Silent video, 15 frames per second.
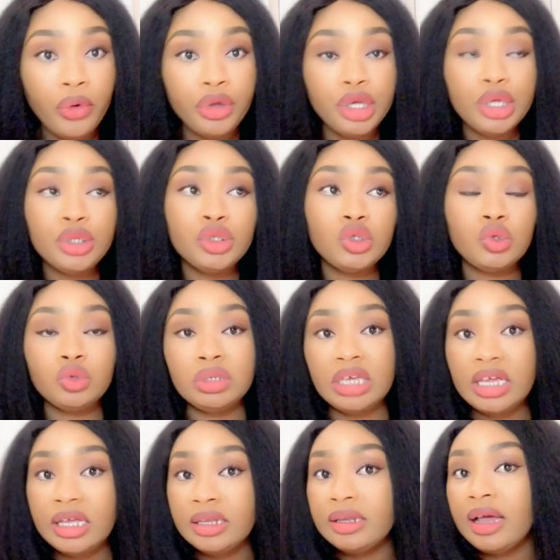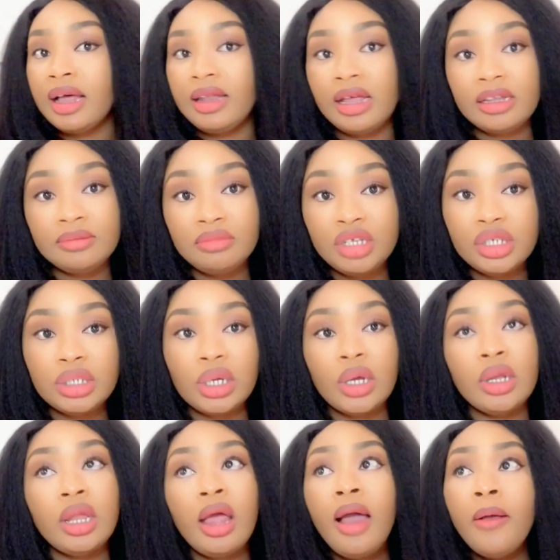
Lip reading: you to gain an admission.